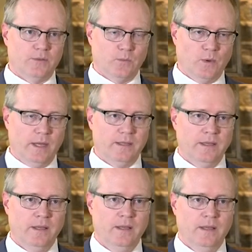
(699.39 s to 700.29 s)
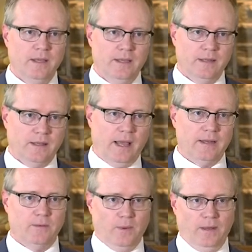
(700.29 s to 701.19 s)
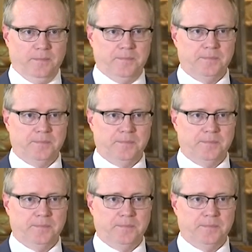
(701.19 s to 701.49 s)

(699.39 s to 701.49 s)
to write in Latin well.